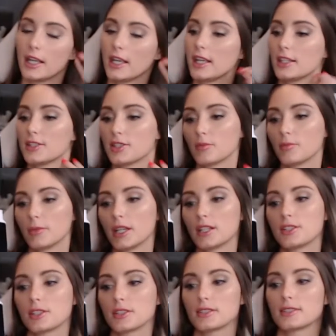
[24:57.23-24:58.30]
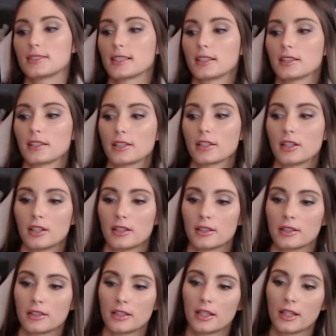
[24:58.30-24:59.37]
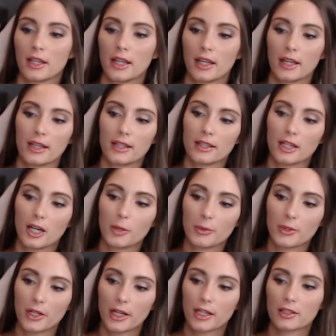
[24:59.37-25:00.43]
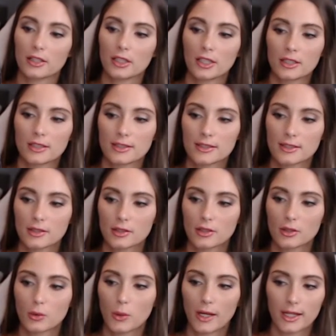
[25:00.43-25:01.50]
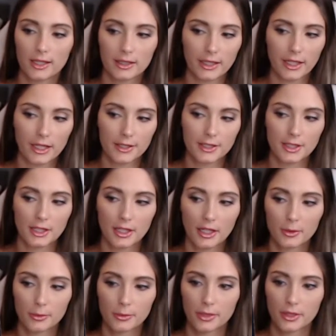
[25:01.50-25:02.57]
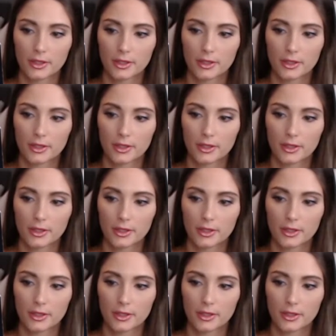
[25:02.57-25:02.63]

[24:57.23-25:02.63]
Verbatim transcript: Ancient mages suddenly gone, and the upper echelons quietly hushing it up.